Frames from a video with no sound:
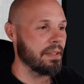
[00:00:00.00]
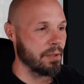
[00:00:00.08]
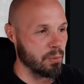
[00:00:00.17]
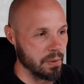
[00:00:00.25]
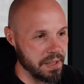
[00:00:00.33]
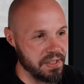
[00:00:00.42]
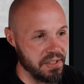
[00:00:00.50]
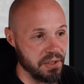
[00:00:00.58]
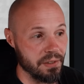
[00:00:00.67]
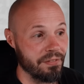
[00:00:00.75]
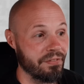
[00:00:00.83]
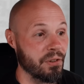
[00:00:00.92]
and releasing
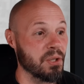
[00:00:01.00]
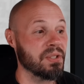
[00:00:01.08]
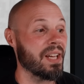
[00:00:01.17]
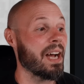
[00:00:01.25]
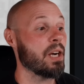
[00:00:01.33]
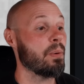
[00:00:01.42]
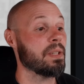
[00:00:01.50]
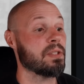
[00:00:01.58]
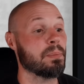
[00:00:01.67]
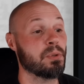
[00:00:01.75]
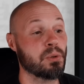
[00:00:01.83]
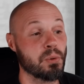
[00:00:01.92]
your first iOS
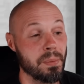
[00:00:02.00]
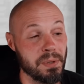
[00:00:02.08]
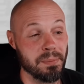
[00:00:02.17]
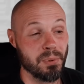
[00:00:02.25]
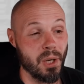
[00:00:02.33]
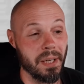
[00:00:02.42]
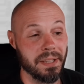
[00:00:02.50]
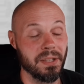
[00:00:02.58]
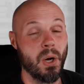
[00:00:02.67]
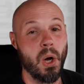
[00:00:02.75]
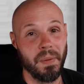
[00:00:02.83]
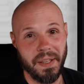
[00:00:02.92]
subscription product
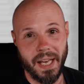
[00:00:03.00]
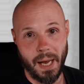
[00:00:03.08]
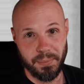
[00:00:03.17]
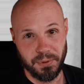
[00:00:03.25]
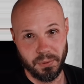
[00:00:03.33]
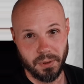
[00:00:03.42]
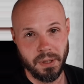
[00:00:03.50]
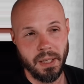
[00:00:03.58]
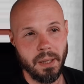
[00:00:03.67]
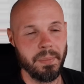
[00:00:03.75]
on the App Store.